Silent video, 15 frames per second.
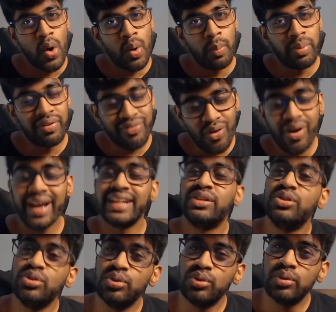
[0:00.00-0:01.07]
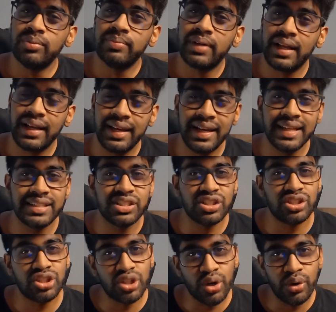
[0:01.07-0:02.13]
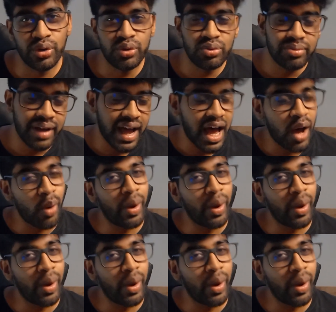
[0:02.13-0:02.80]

before I do, let's just show you how